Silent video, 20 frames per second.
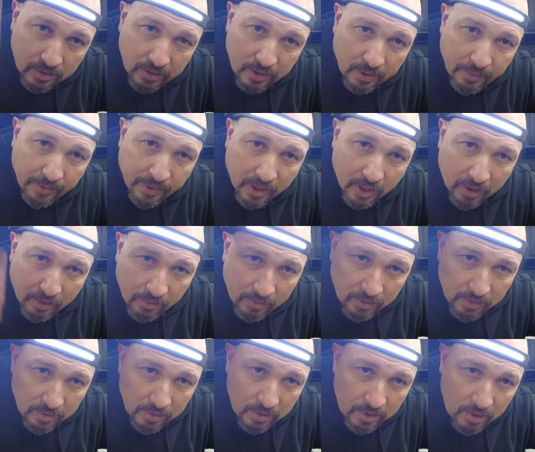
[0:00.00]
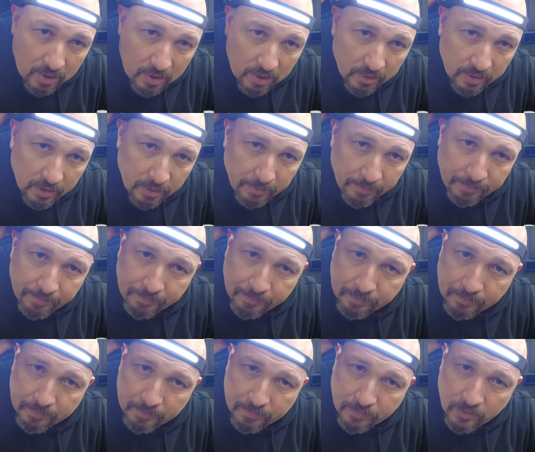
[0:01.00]
There we go. Nope,
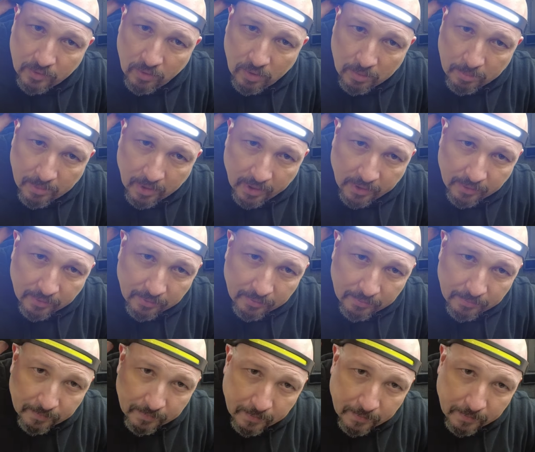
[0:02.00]
wrong button.